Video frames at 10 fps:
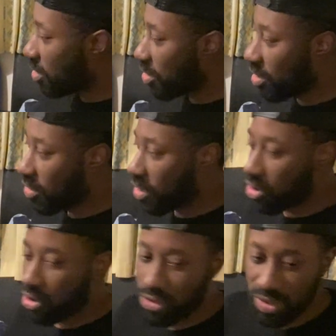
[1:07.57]
Either I'll
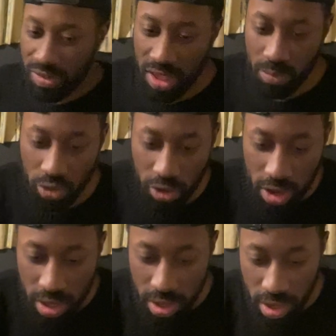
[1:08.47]
go dressed as him or
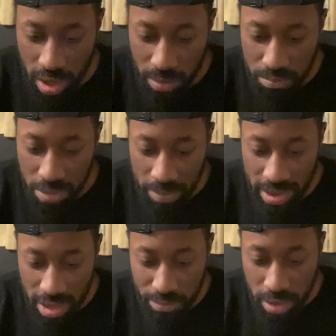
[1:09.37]
Papa
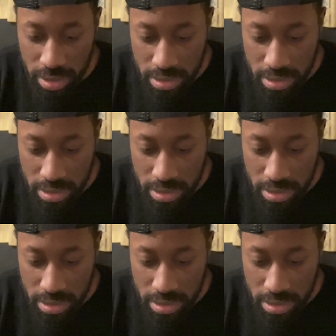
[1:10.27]
Legba.